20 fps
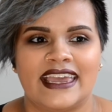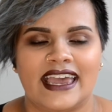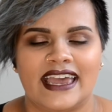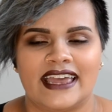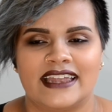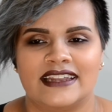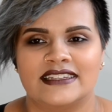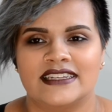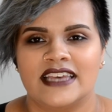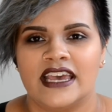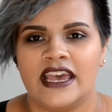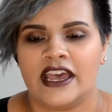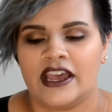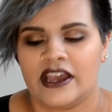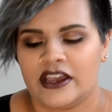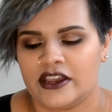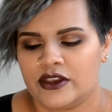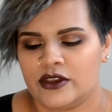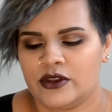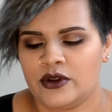And
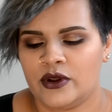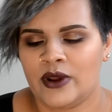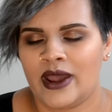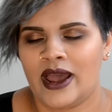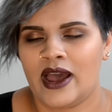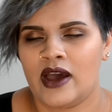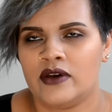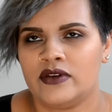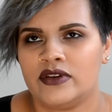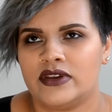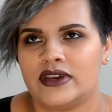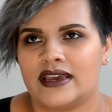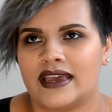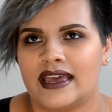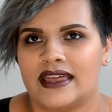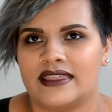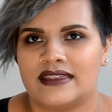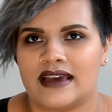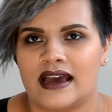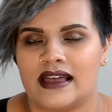you know how you can
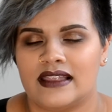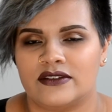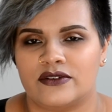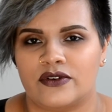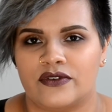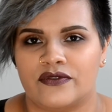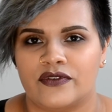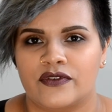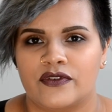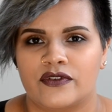get that little